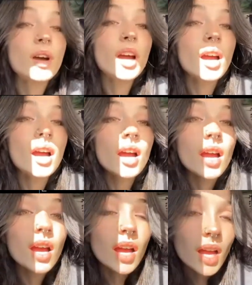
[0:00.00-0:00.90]
stay in here. I just
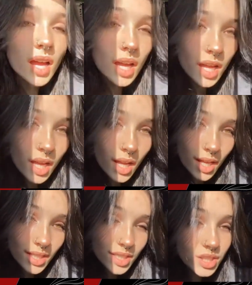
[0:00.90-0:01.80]
want him to keep talking and
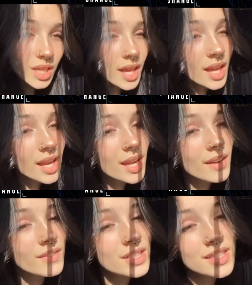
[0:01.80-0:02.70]
keep putting his thing in,
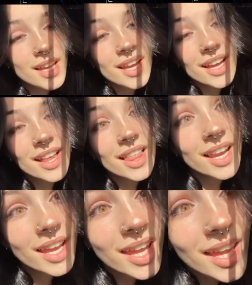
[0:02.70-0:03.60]
because that's what I
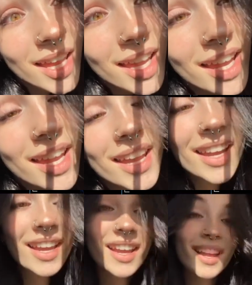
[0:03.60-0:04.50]
want us to realize.
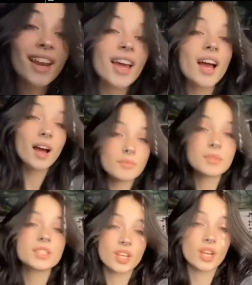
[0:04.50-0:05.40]
Like how, like,
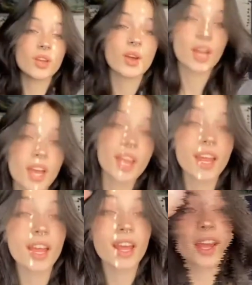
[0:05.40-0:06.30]
just
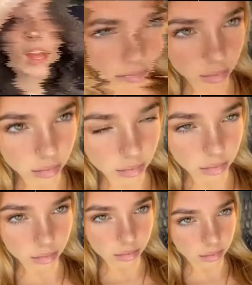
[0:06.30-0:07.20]
notice how
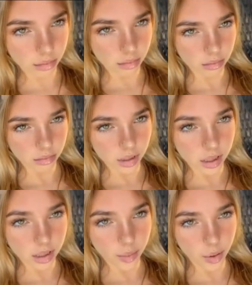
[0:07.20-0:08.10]
childlike
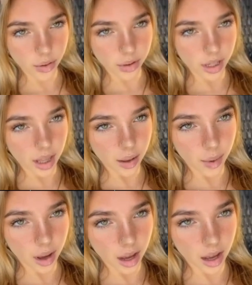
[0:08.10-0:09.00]
pornography makes you,
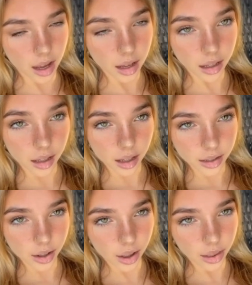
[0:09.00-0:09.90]
right? It makes you
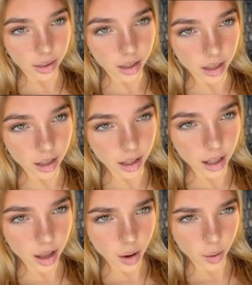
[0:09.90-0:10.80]
stay in that
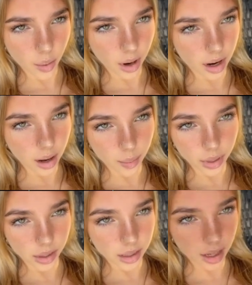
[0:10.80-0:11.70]
childlike state where,
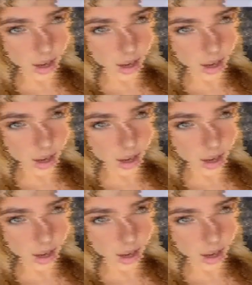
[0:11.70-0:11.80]
like I,